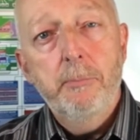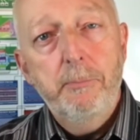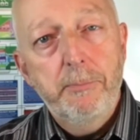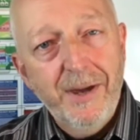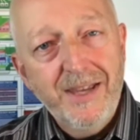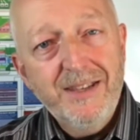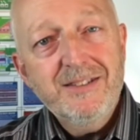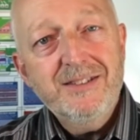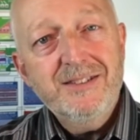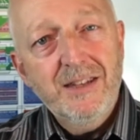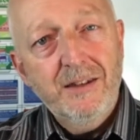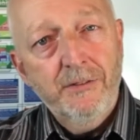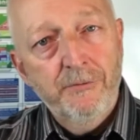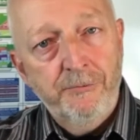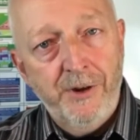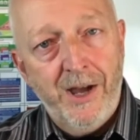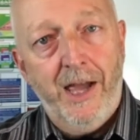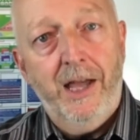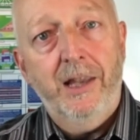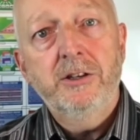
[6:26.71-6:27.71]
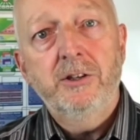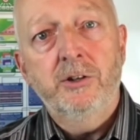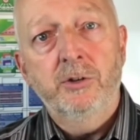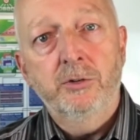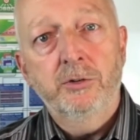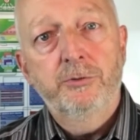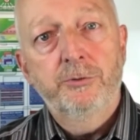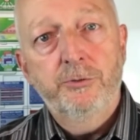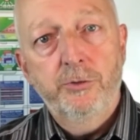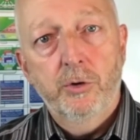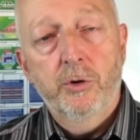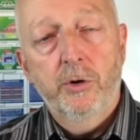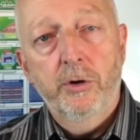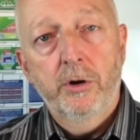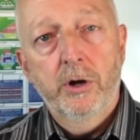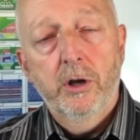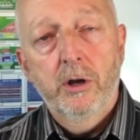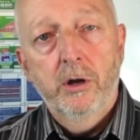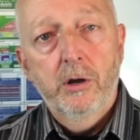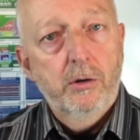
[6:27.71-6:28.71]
Basic values for